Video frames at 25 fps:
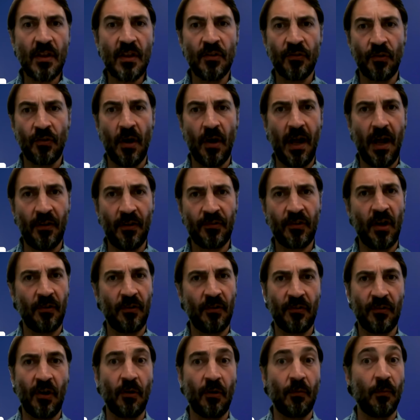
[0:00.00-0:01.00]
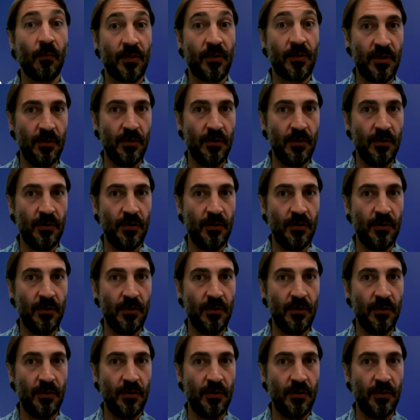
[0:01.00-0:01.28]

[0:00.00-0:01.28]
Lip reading: So I'll start with